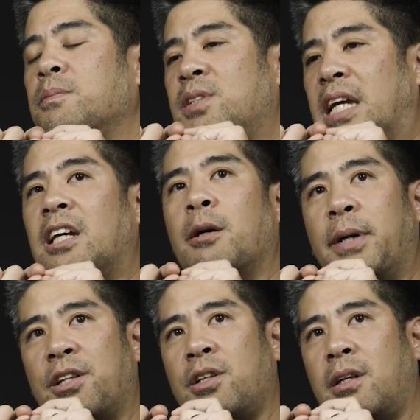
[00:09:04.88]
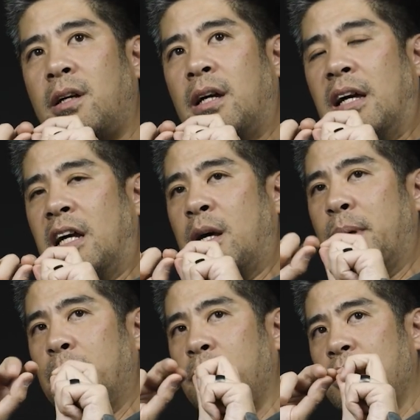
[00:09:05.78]
taking a picture and I'm
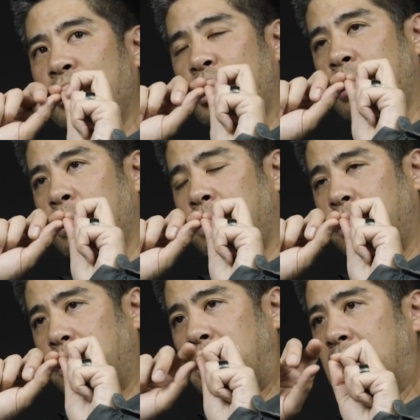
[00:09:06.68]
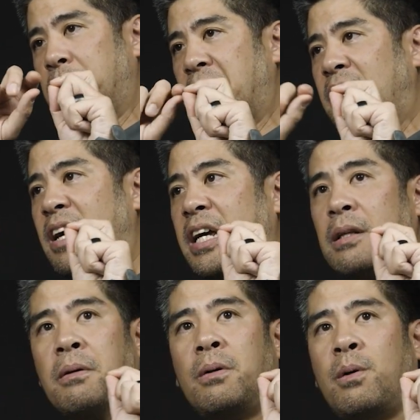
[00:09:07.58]
able to show a
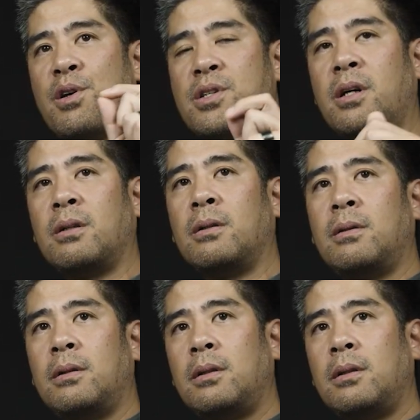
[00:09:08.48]
line or a circle